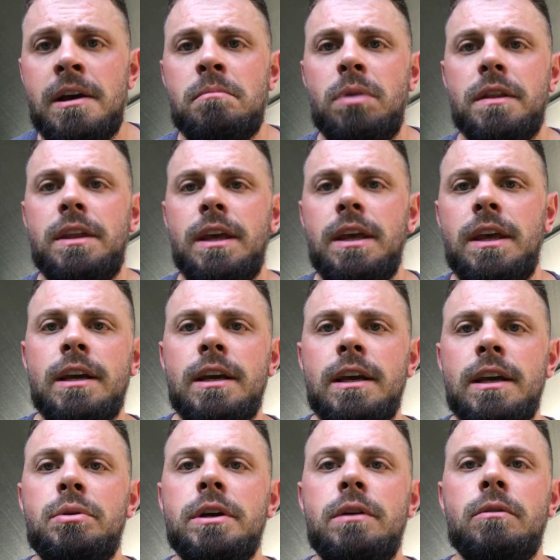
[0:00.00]
But the
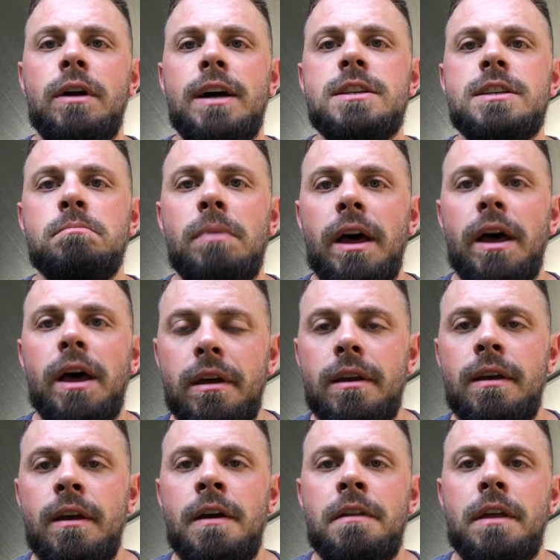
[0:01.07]
incomplete rest
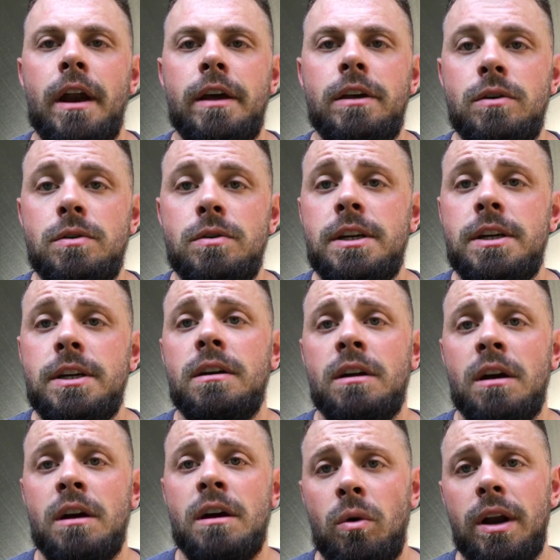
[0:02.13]
method that I use here,
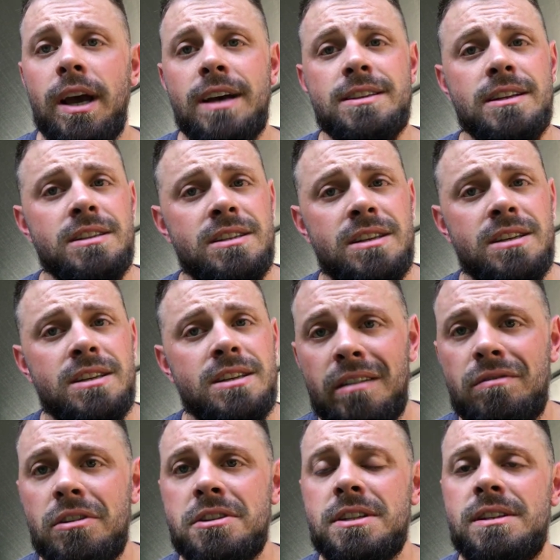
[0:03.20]
number one, it has a ton
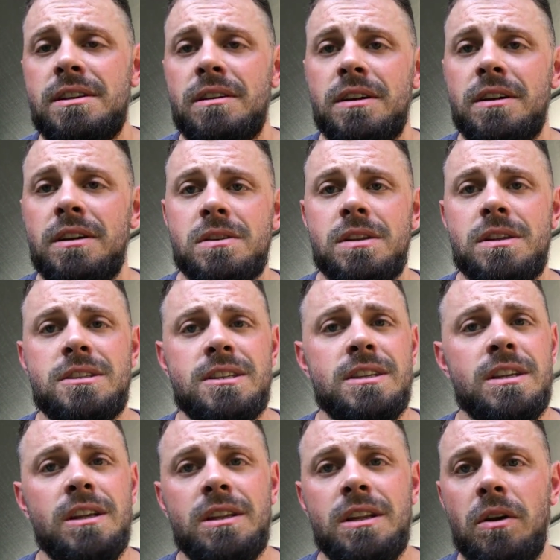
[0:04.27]
of versatility. So this
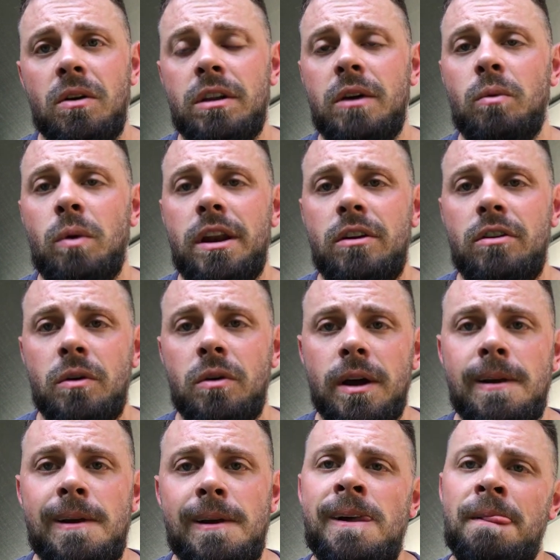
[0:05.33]
isn't the only way to do it.